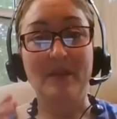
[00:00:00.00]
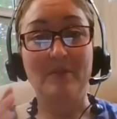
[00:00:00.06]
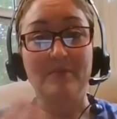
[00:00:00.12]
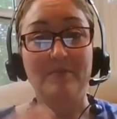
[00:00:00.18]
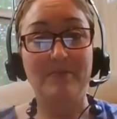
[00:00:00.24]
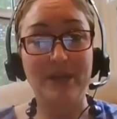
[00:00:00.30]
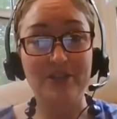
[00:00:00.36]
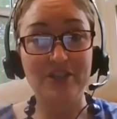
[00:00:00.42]

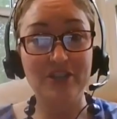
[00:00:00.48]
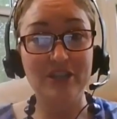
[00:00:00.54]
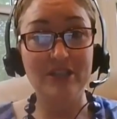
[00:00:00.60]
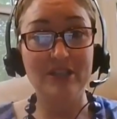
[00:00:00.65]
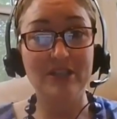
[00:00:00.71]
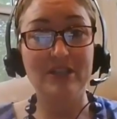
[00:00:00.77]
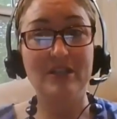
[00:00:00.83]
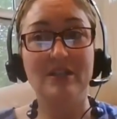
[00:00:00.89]
budget
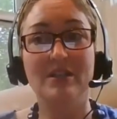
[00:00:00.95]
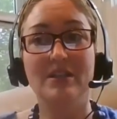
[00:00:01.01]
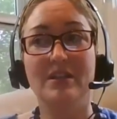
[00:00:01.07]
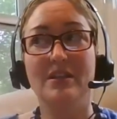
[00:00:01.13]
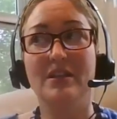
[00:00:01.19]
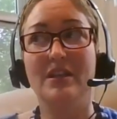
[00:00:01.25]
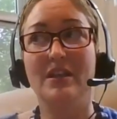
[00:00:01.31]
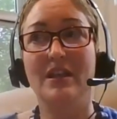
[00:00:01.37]

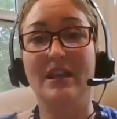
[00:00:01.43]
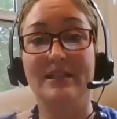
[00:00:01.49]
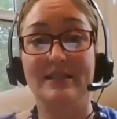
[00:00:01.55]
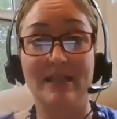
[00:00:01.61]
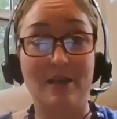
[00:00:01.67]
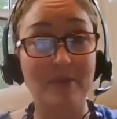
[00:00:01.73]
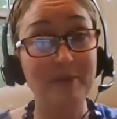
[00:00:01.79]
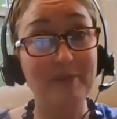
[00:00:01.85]
has
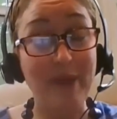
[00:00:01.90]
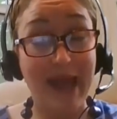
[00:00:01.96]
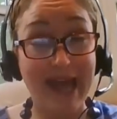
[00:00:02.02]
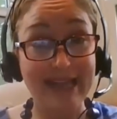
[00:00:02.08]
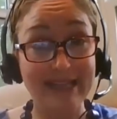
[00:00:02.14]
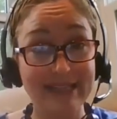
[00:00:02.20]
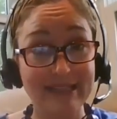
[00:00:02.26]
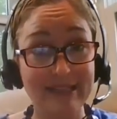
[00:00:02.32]
not been
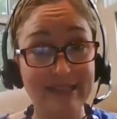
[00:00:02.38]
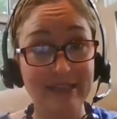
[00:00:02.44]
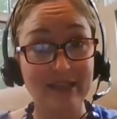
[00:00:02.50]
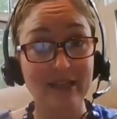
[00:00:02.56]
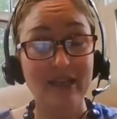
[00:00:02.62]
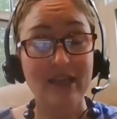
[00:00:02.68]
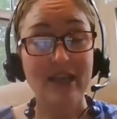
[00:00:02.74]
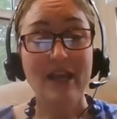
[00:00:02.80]
passed
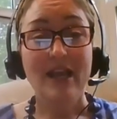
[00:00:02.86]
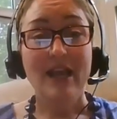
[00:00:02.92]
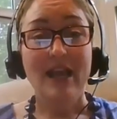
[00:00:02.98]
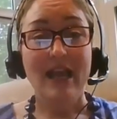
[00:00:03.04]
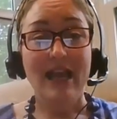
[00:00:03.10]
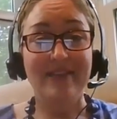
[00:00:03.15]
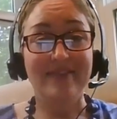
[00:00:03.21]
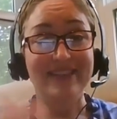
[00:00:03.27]

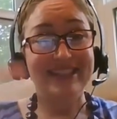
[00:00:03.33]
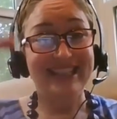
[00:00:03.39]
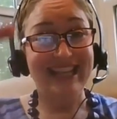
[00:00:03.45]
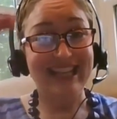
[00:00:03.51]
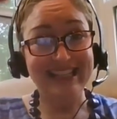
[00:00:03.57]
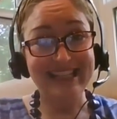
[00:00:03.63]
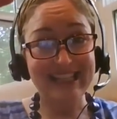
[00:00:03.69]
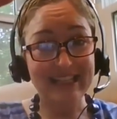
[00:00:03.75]
and the
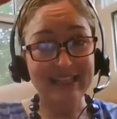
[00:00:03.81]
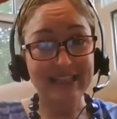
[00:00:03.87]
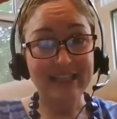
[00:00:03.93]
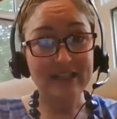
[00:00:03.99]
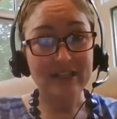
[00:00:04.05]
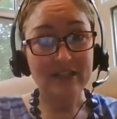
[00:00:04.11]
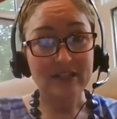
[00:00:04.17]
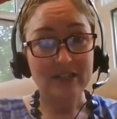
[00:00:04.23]
debt
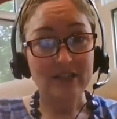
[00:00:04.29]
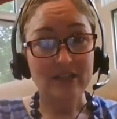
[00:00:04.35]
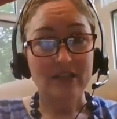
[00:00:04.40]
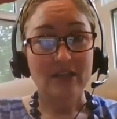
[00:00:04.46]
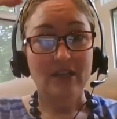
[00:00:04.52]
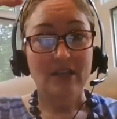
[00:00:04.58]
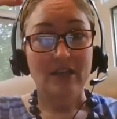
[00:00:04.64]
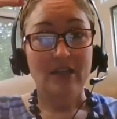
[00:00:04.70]
ceiling
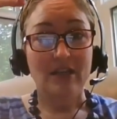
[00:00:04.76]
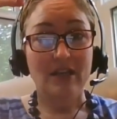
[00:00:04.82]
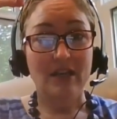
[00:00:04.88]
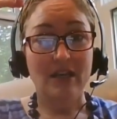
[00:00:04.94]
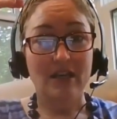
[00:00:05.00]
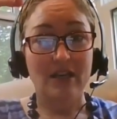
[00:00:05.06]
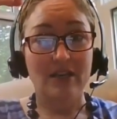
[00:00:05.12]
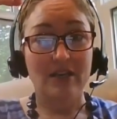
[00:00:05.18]

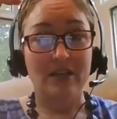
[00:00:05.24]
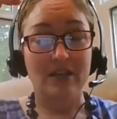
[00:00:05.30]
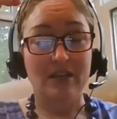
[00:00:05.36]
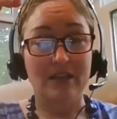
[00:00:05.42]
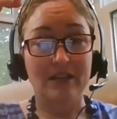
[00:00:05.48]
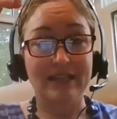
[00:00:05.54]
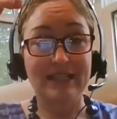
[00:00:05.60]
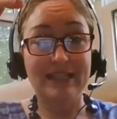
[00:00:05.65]

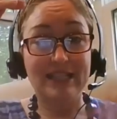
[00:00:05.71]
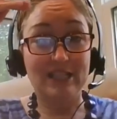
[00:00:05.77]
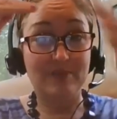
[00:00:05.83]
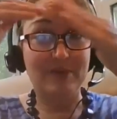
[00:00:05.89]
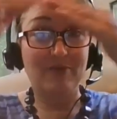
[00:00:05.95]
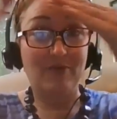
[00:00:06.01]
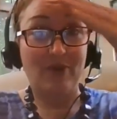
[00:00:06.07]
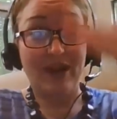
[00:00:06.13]
needs to
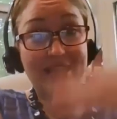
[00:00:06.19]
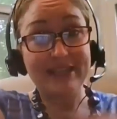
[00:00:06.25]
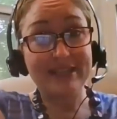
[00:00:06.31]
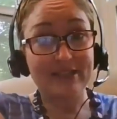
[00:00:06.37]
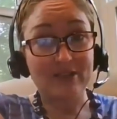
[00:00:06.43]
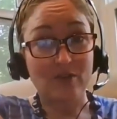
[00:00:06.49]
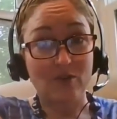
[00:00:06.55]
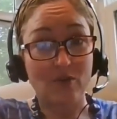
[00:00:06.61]
be
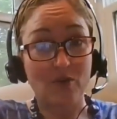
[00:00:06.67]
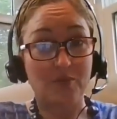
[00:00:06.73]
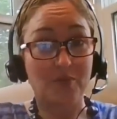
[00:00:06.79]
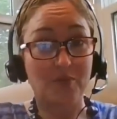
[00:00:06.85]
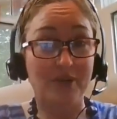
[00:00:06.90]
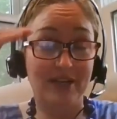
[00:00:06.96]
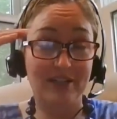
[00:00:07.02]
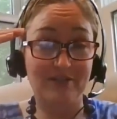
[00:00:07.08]
raised, or
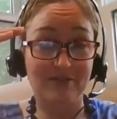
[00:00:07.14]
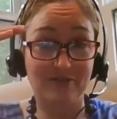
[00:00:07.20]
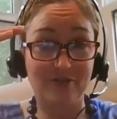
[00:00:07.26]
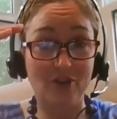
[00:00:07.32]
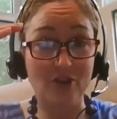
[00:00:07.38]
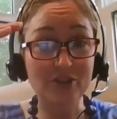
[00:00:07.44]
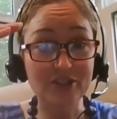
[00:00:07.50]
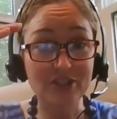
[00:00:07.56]
we're going to
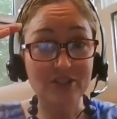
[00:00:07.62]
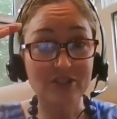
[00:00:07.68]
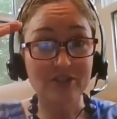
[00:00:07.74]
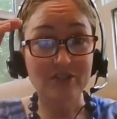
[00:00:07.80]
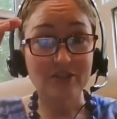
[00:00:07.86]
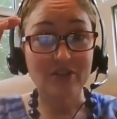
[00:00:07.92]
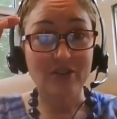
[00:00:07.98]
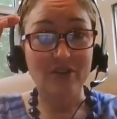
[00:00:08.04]
default
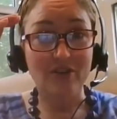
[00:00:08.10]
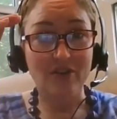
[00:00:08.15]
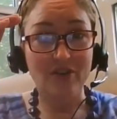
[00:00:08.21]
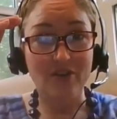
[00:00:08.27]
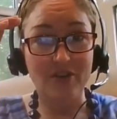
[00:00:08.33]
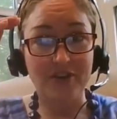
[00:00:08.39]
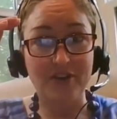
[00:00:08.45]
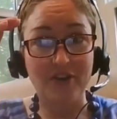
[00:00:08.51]

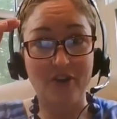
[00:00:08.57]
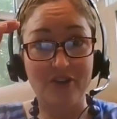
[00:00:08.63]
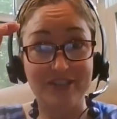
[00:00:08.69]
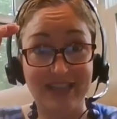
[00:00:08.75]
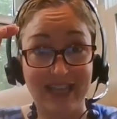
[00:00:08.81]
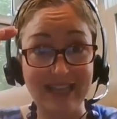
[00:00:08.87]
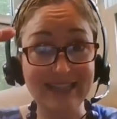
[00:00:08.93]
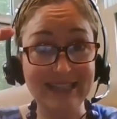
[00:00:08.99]
on our
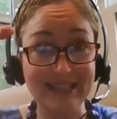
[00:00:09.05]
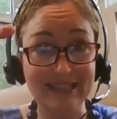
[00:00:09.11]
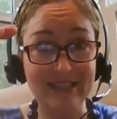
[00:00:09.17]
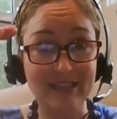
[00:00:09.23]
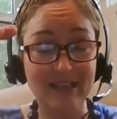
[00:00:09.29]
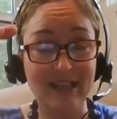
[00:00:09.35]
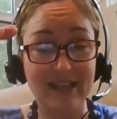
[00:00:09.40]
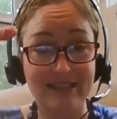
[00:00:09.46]

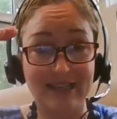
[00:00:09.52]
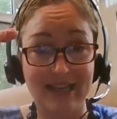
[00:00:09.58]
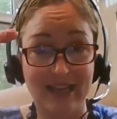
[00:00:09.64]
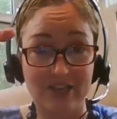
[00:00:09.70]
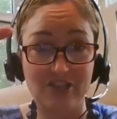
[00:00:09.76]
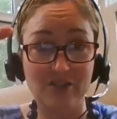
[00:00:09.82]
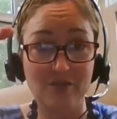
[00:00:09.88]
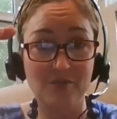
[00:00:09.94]
debts as a
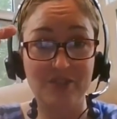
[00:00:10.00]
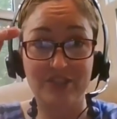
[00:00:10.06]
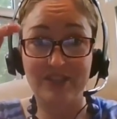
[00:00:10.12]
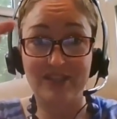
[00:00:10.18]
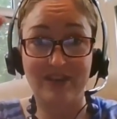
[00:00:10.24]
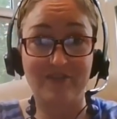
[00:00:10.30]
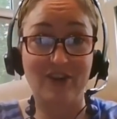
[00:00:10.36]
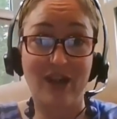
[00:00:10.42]
nation, which
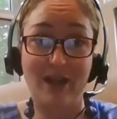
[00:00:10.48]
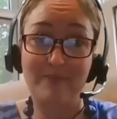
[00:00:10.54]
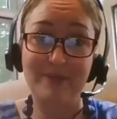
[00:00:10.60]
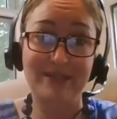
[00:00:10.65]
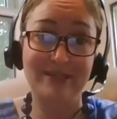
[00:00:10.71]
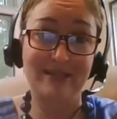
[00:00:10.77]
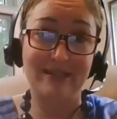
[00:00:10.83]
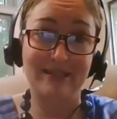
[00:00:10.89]
has never
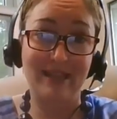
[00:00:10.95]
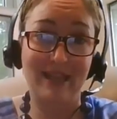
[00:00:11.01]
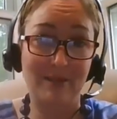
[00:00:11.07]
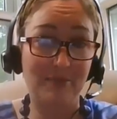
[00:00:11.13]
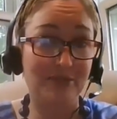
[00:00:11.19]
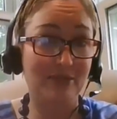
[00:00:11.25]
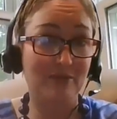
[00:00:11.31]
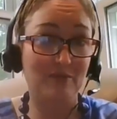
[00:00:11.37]
happened since
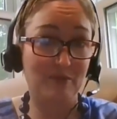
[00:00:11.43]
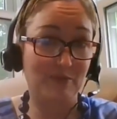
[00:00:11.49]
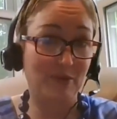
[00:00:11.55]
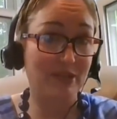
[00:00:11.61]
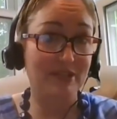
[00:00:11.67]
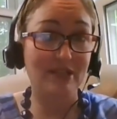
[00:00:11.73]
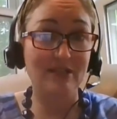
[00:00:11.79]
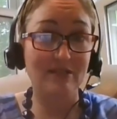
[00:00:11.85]
Hamilton was
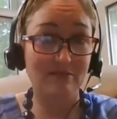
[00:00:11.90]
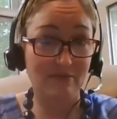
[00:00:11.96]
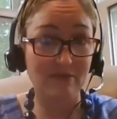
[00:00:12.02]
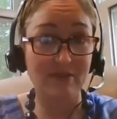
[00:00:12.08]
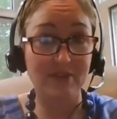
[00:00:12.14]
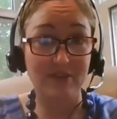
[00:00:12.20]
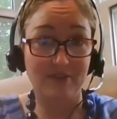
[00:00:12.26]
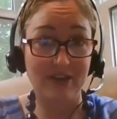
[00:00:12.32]
president,
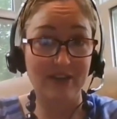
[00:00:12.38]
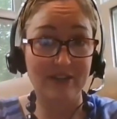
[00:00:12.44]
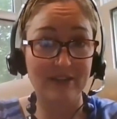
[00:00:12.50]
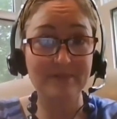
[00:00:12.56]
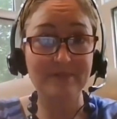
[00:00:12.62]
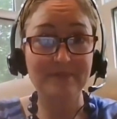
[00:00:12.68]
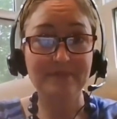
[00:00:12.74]
theoretically.